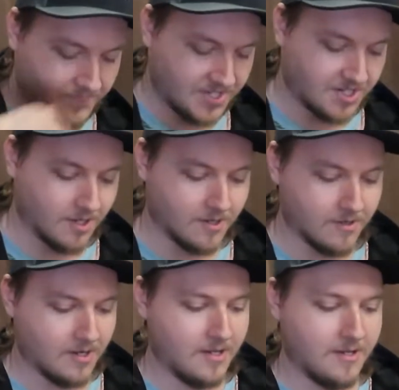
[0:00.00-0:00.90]

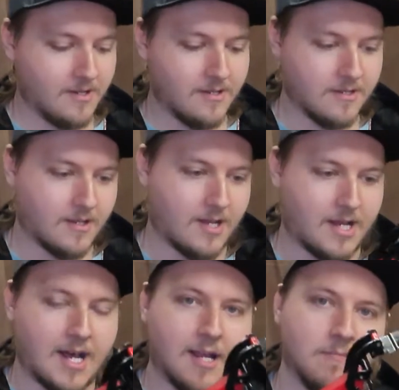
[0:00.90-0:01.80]
So
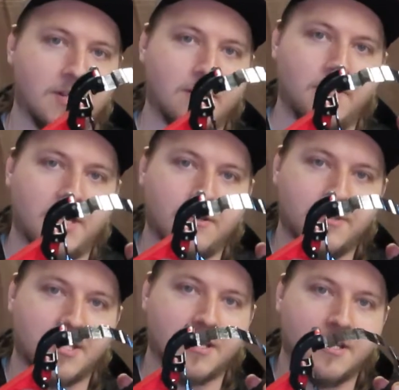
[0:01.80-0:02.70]
I'm going to be
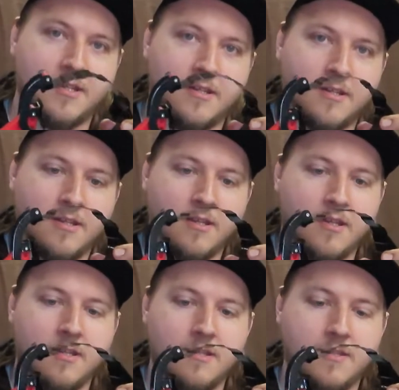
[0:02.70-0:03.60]
using
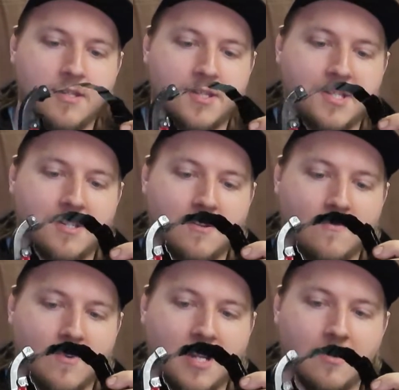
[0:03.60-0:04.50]
this
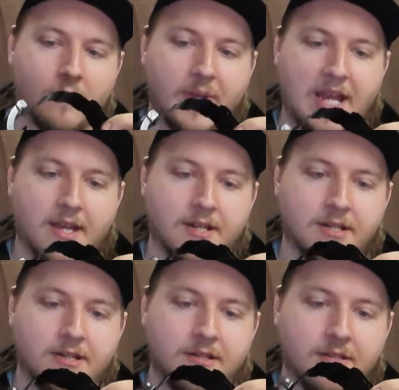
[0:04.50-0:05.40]
wrinkle band
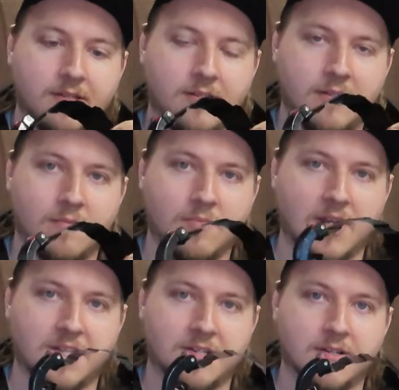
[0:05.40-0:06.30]

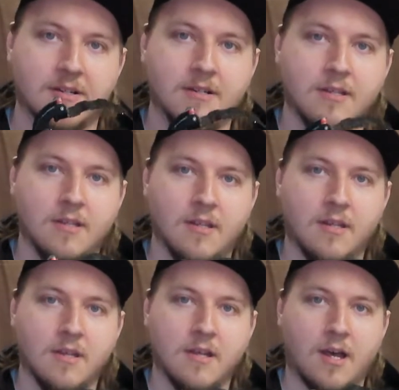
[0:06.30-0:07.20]
compressor.
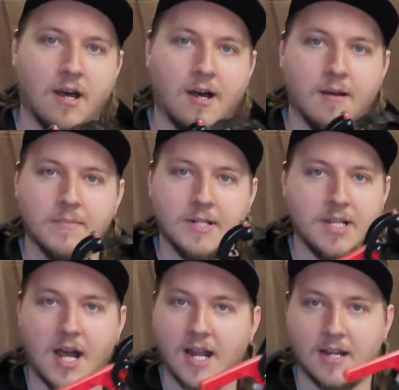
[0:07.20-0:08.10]
I'm
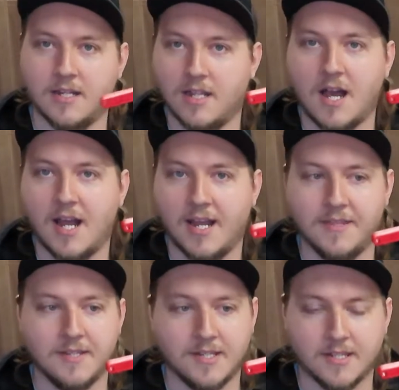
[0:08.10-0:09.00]
not gonna lie,
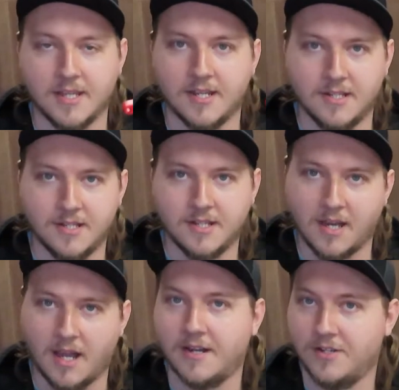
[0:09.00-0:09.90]
this thing's
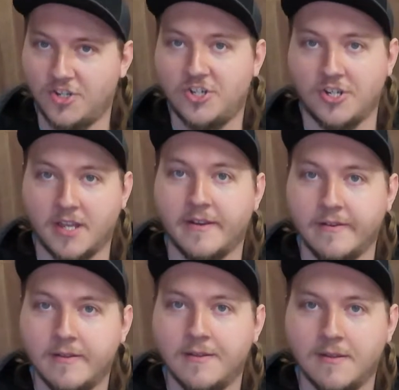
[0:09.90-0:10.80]
kind of shit.
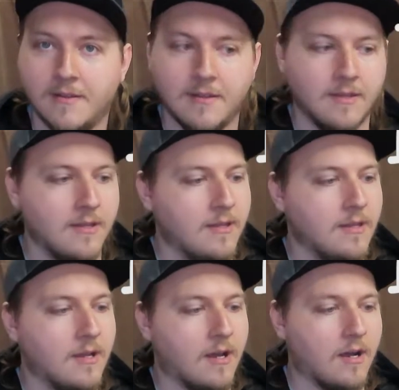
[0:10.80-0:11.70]

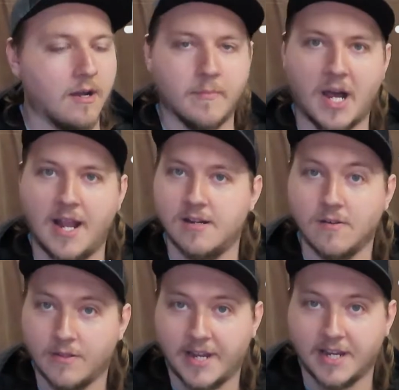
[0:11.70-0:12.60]
I
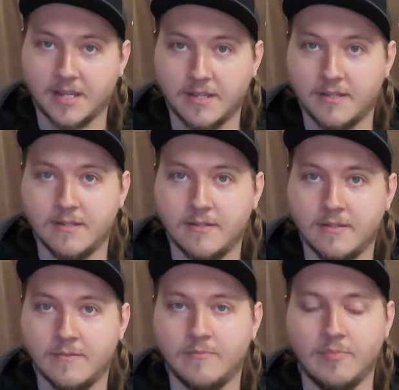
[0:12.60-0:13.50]
don't like it,
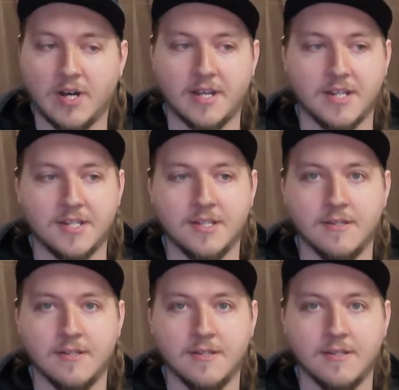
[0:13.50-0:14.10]
but